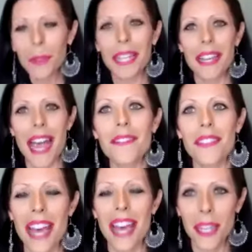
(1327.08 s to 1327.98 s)
pulling out
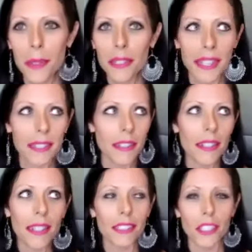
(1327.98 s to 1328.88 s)
of that, they were like,
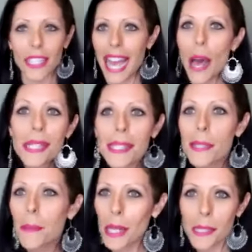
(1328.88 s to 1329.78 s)
"How is this
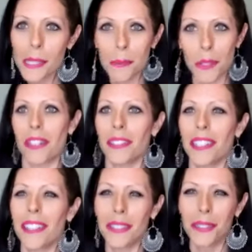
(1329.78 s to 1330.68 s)
difficult,
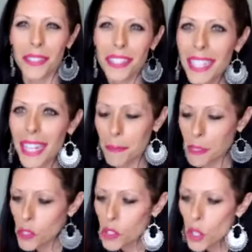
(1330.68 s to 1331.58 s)
Shelly? Like, really? I'm
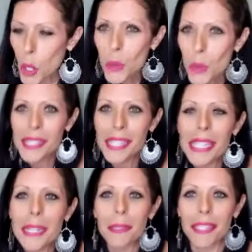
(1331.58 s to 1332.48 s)
so
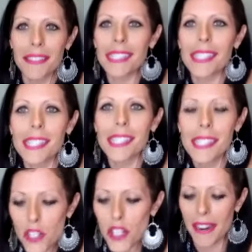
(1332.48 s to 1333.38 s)
deeply. That's
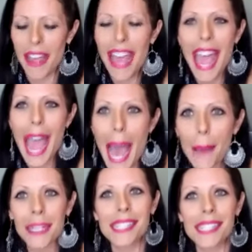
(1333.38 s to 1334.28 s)
such a
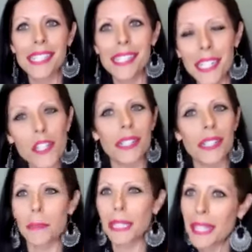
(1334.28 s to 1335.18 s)
habit, it's an addiction,
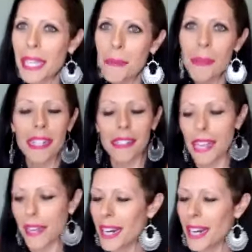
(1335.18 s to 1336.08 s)
it's bulimia, it's
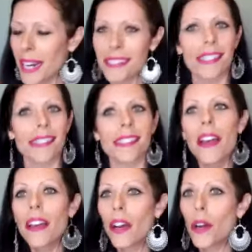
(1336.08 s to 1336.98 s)
anorexia, it's
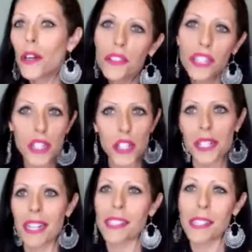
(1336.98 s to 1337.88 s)

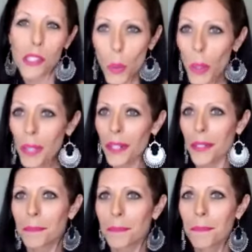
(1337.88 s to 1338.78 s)
overexercise disorder.
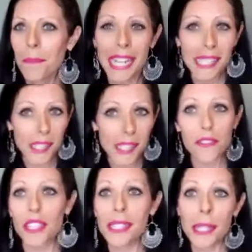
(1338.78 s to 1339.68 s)
It's so
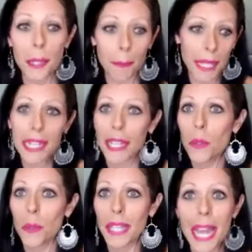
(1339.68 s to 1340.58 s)
like when he's competing,
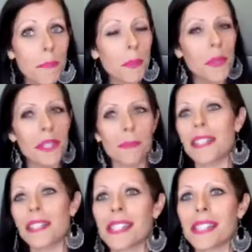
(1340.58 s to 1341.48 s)
he can't pull themselves